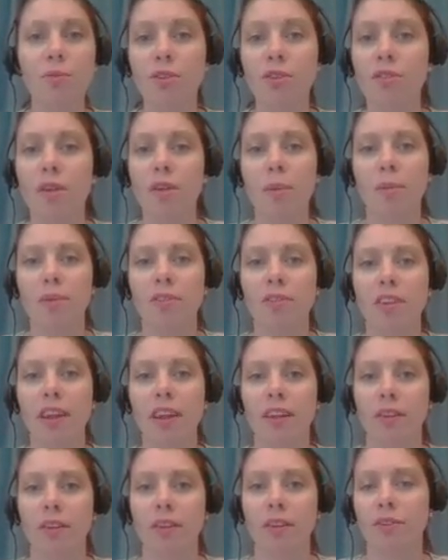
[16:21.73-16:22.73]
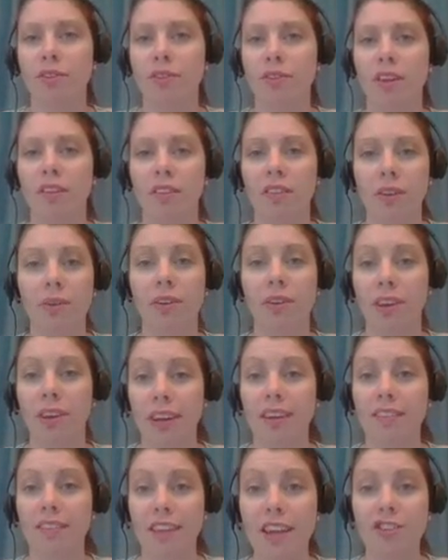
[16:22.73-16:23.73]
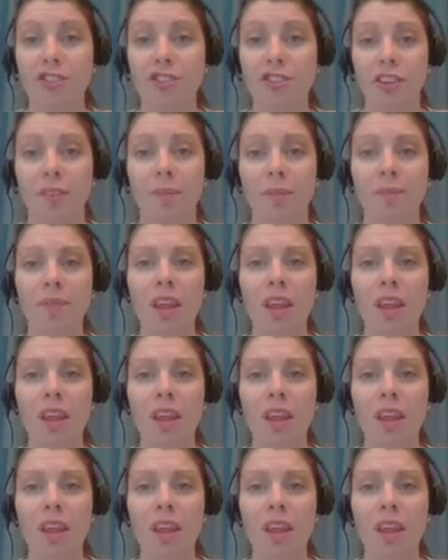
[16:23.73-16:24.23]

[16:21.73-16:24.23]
to represent those of the organization.